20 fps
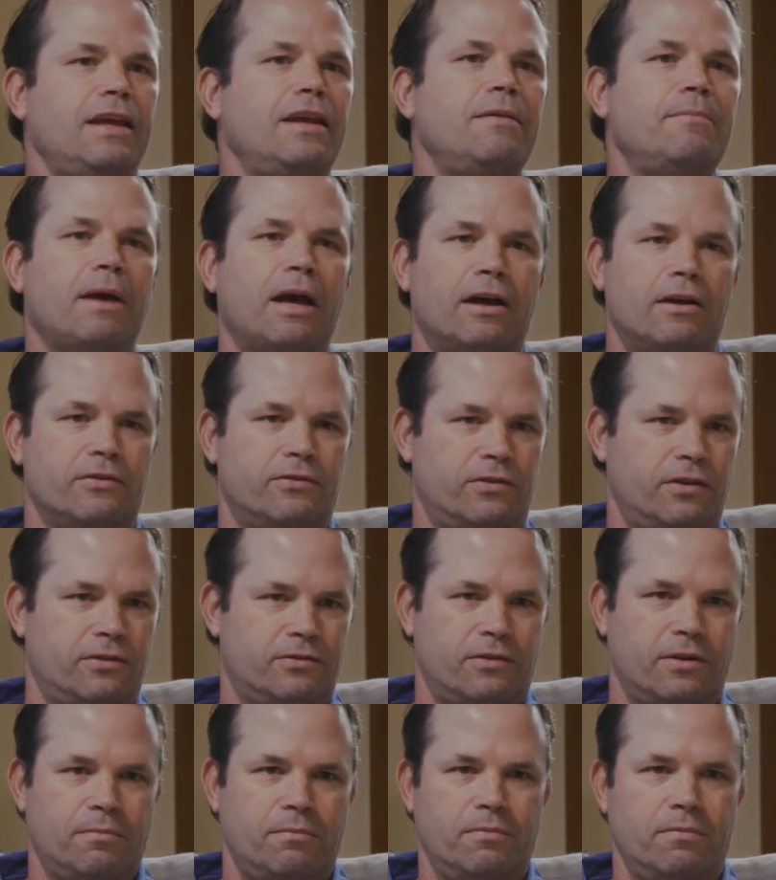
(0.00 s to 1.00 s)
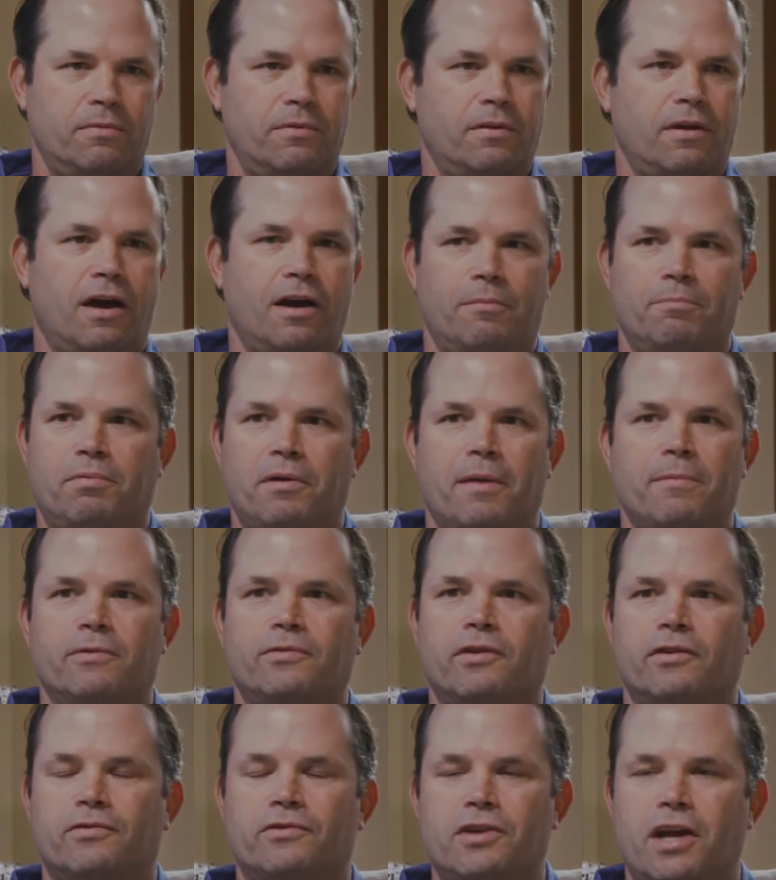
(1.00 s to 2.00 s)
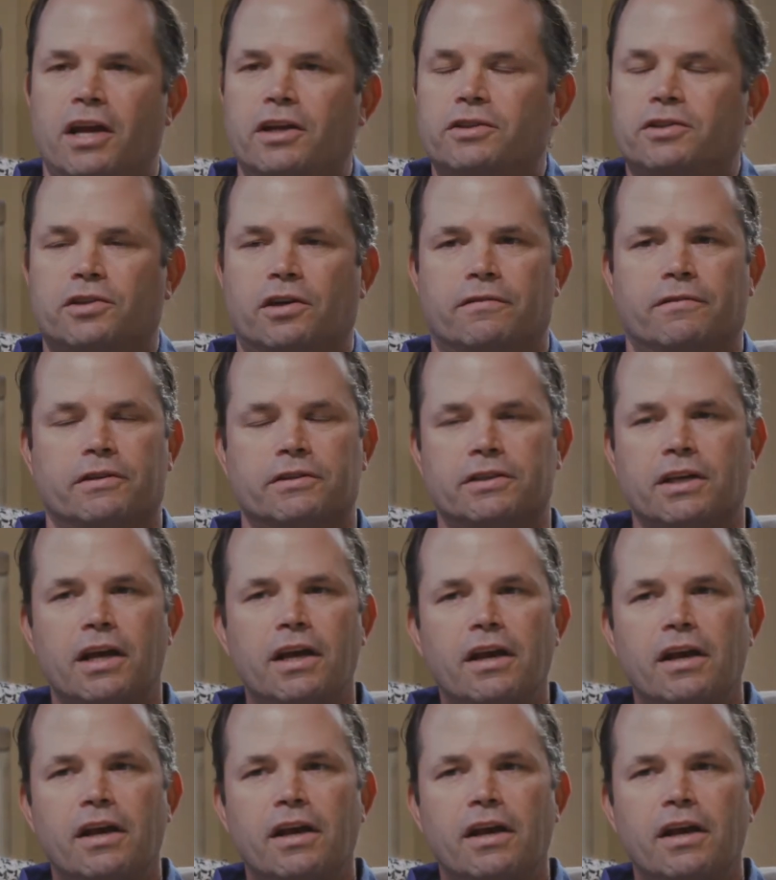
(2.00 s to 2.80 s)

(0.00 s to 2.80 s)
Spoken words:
email system, on-premise Exchange servers.